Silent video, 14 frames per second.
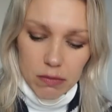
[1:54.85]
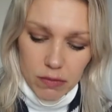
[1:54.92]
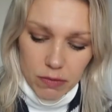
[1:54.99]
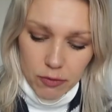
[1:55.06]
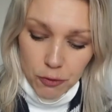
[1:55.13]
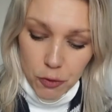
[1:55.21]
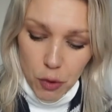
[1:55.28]

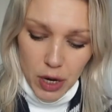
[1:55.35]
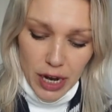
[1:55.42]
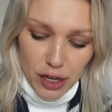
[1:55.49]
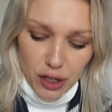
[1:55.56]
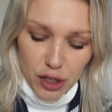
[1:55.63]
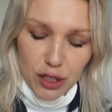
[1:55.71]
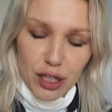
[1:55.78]
Four
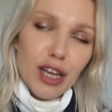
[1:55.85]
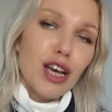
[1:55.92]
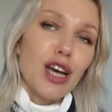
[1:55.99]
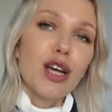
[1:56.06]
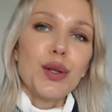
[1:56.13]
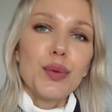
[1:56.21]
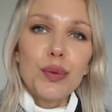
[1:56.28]
actually.
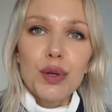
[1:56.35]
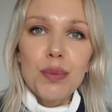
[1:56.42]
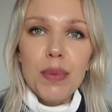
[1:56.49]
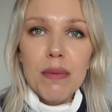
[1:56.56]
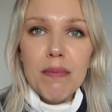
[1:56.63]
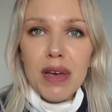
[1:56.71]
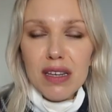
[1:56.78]
It would
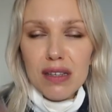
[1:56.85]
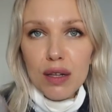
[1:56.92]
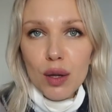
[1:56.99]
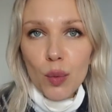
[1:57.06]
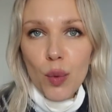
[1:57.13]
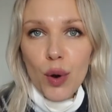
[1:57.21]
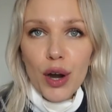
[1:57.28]
be
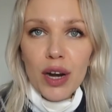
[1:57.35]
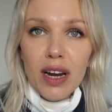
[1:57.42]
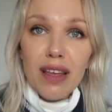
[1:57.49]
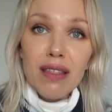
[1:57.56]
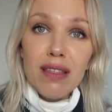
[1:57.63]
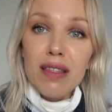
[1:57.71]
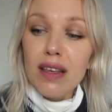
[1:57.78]
micellar water
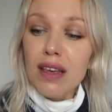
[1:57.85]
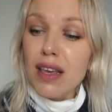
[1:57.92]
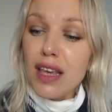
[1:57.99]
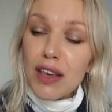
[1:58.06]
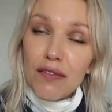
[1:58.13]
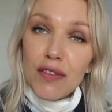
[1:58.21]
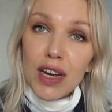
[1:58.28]
in the
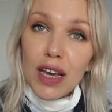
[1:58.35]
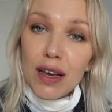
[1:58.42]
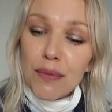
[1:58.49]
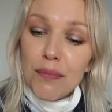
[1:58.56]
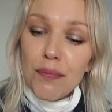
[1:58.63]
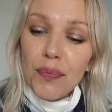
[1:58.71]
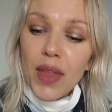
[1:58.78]

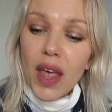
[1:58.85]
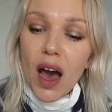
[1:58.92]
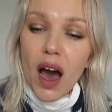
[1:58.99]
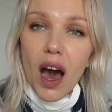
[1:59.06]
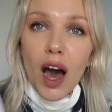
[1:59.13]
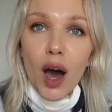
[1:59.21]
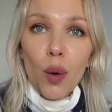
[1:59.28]
evening.
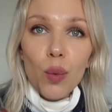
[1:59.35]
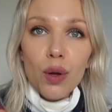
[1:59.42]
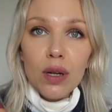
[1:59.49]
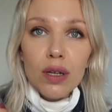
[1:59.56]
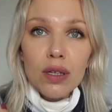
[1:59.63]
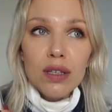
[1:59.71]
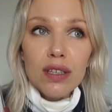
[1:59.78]
I
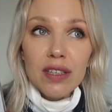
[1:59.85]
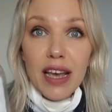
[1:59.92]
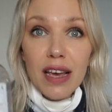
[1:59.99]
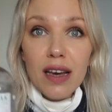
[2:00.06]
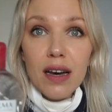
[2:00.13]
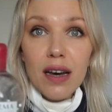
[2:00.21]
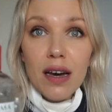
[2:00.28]
will
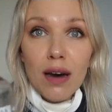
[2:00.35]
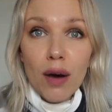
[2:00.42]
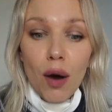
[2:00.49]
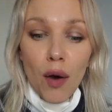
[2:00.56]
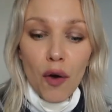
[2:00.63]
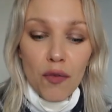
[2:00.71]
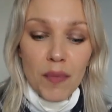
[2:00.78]
take
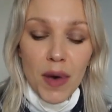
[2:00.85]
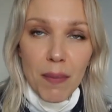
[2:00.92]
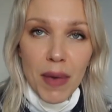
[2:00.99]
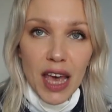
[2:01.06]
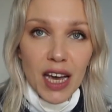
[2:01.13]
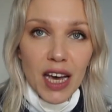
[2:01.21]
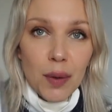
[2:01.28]
off my
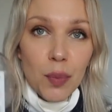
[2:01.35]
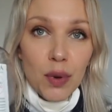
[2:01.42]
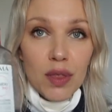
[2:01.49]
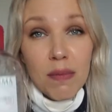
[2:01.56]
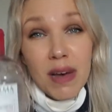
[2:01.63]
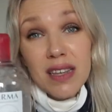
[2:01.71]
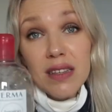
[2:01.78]
makeup with
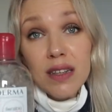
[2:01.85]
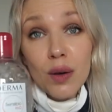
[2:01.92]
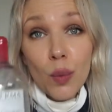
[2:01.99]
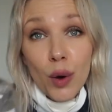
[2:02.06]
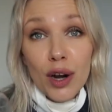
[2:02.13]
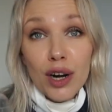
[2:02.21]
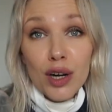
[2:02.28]
micellar
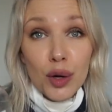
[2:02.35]
water